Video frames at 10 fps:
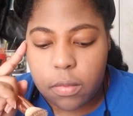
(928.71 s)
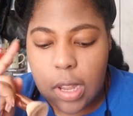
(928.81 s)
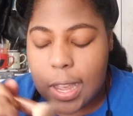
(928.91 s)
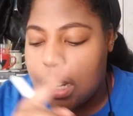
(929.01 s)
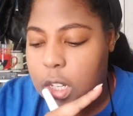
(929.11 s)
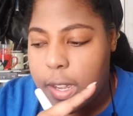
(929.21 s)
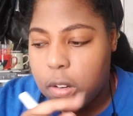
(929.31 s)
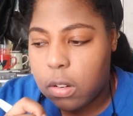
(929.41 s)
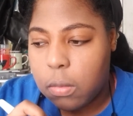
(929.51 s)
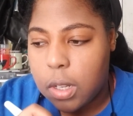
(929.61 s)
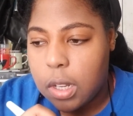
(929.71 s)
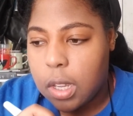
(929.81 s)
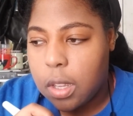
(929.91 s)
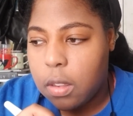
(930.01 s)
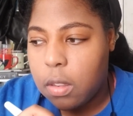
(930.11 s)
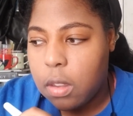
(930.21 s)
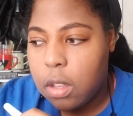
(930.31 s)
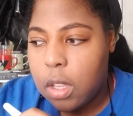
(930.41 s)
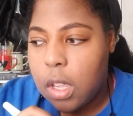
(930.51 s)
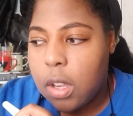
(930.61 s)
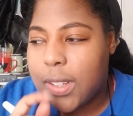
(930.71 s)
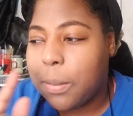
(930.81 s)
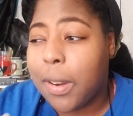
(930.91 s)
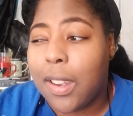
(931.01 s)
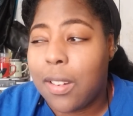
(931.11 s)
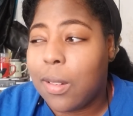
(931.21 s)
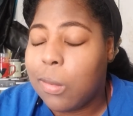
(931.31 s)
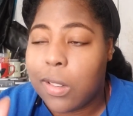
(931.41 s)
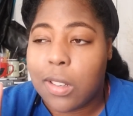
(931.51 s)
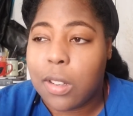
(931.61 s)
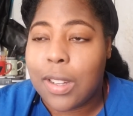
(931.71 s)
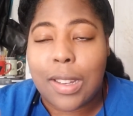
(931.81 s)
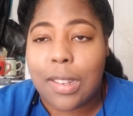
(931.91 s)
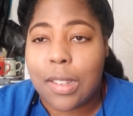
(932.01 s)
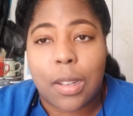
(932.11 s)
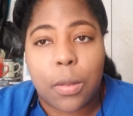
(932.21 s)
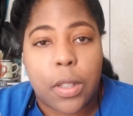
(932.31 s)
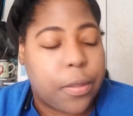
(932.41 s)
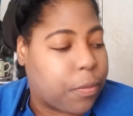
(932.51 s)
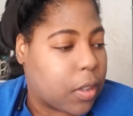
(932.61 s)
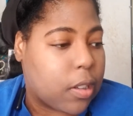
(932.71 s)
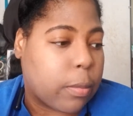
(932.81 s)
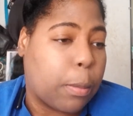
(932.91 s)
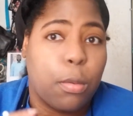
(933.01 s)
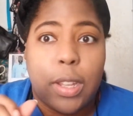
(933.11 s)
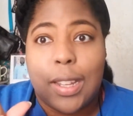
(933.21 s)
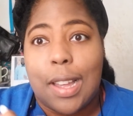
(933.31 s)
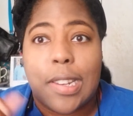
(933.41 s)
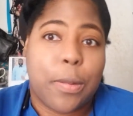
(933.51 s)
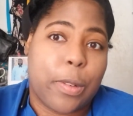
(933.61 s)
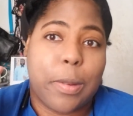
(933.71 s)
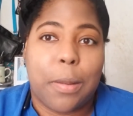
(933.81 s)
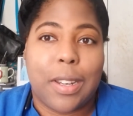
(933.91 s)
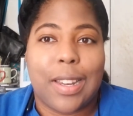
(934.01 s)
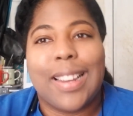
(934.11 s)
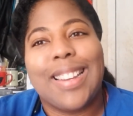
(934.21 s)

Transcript: Eyeshadow or whatnot, because I probably end up wearing glasses anyway, because my blue light glasses supposed to be coming today.